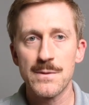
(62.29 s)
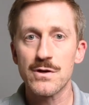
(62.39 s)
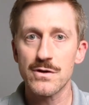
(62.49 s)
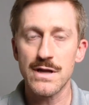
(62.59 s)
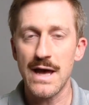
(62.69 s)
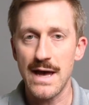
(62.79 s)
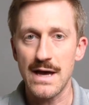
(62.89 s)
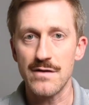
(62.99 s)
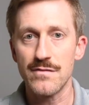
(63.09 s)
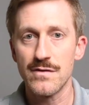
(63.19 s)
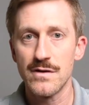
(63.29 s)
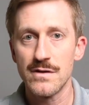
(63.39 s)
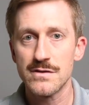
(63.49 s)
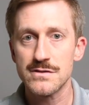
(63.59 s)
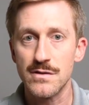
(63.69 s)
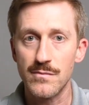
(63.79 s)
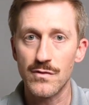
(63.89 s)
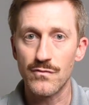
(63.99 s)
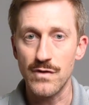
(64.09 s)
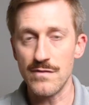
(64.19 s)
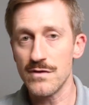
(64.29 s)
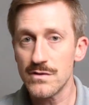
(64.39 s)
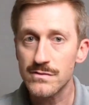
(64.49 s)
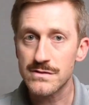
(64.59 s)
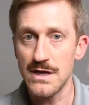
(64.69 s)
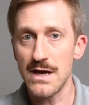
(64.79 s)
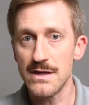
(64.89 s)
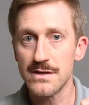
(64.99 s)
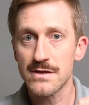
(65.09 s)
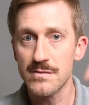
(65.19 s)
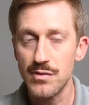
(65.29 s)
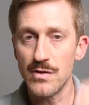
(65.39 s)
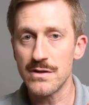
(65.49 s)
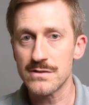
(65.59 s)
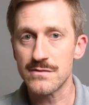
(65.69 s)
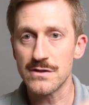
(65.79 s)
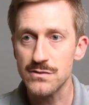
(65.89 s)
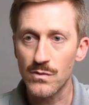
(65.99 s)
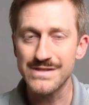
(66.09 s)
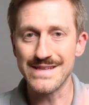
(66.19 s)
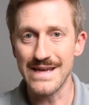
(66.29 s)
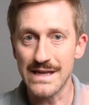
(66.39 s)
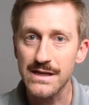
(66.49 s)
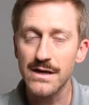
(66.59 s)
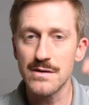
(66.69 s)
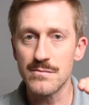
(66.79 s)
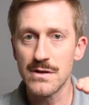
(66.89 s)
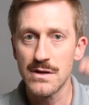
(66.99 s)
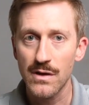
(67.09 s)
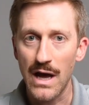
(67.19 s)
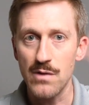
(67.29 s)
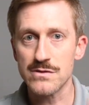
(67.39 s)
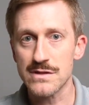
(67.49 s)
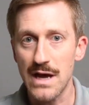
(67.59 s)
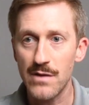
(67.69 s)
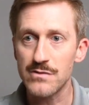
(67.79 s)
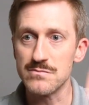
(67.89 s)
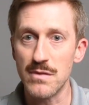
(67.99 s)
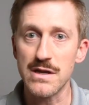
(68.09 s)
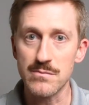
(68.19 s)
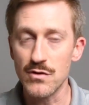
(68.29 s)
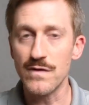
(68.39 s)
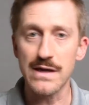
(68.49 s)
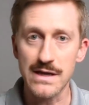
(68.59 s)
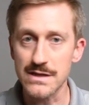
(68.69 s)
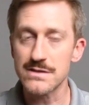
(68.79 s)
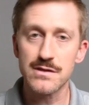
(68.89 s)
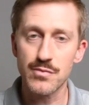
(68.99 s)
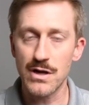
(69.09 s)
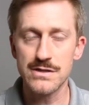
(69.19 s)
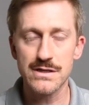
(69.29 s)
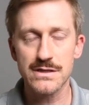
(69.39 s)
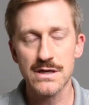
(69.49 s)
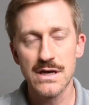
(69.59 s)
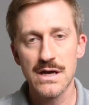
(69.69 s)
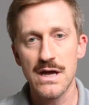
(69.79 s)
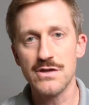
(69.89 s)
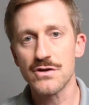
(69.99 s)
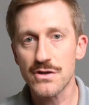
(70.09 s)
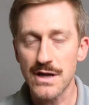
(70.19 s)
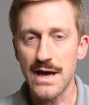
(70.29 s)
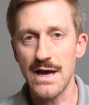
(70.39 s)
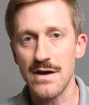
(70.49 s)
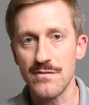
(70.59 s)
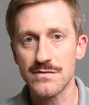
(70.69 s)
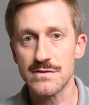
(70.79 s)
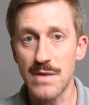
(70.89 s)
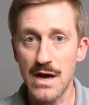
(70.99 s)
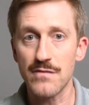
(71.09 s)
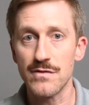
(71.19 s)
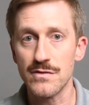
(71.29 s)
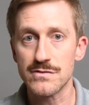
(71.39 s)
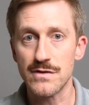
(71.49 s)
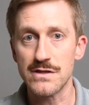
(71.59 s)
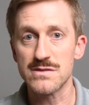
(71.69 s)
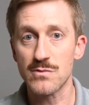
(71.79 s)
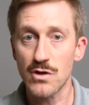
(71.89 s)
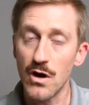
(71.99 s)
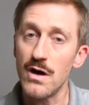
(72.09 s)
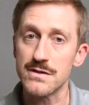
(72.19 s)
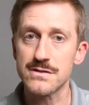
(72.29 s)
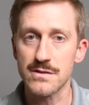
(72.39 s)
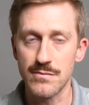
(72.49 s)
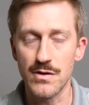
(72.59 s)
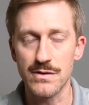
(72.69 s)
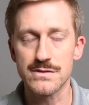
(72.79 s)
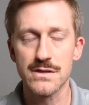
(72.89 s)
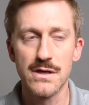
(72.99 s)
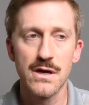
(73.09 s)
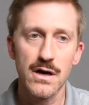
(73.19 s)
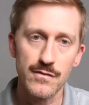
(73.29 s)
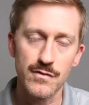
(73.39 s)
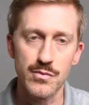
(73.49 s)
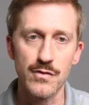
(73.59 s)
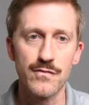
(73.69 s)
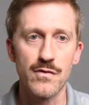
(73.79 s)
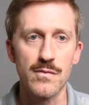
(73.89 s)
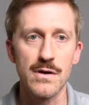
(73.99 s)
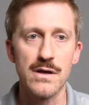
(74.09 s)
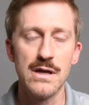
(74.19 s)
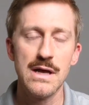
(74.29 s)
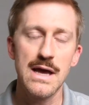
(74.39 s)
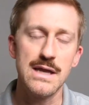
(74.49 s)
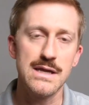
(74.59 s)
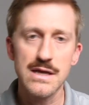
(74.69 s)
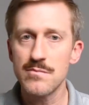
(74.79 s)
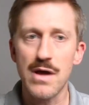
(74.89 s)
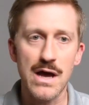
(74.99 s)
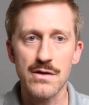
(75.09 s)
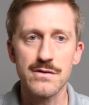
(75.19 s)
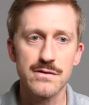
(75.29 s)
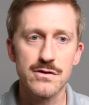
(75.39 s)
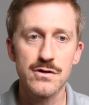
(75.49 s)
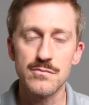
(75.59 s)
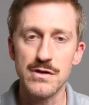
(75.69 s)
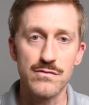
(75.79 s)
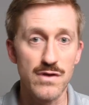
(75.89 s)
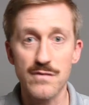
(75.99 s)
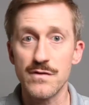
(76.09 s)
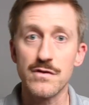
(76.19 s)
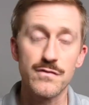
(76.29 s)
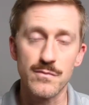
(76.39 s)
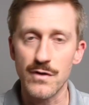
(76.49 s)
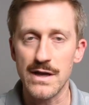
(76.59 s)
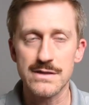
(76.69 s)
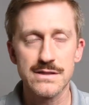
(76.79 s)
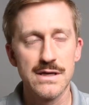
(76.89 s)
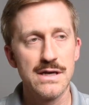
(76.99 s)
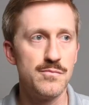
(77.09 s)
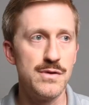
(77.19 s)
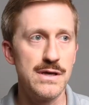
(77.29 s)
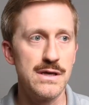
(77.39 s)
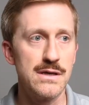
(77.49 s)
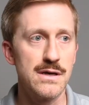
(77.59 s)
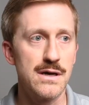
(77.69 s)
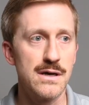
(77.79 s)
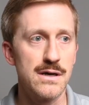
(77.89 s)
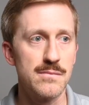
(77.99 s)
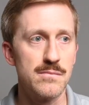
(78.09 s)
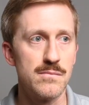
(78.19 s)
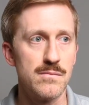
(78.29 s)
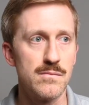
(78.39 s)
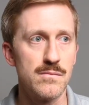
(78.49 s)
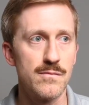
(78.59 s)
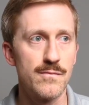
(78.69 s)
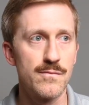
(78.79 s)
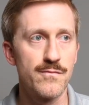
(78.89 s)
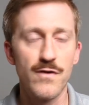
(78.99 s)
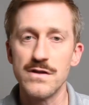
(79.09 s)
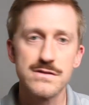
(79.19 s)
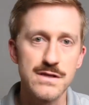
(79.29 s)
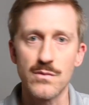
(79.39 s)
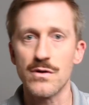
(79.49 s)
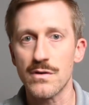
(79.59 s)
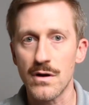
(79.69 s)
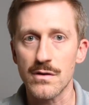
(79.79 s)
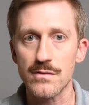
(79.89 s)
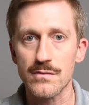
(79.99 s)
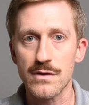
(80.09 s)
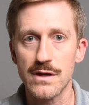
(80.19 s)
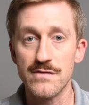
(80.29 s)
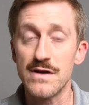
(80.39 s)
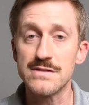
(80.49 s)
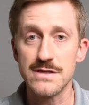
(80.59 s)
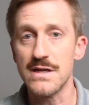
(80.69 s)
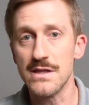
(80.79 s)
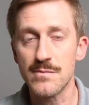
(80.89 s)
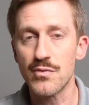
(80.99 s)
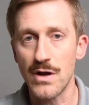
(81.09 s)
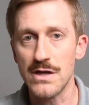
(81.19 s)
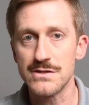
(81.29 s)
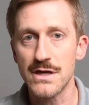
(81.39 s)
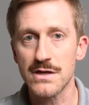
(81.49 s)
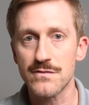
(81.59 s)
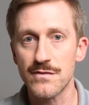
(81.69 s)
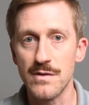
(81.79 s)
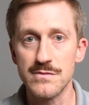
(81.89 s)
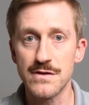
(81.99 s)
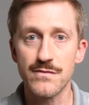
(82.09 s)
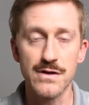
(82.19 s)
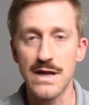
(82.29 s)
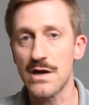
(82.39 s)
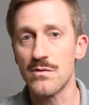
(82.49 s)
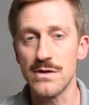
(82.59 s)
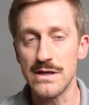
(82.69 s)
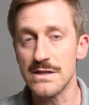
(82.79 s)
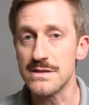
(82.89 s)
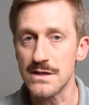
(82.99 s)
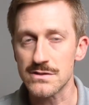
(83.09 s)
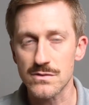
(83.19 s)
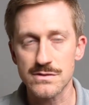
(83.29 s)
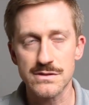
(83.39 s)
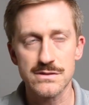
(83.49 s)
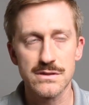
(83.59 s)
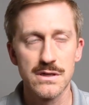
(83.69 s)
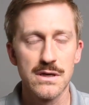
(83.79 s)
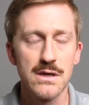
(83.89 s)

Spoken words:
You're going to have some revenue side components, right? So what's the income? How is money moving into the project? And you're going to have some outflows, right? Some cost components of the pro forma. And inbound could be revenue from rent, could be funds that are invested in the project from different equity and debt sources.